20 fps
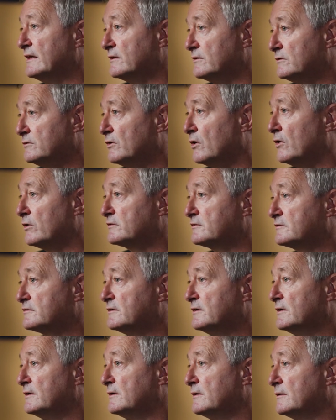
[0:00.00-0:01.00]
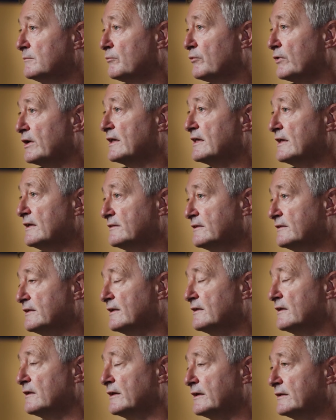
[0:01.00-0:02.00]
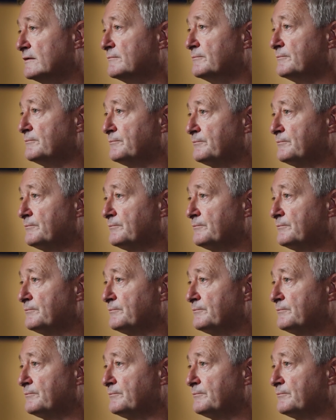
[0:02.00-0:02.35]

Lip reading: and not breaking the deadline.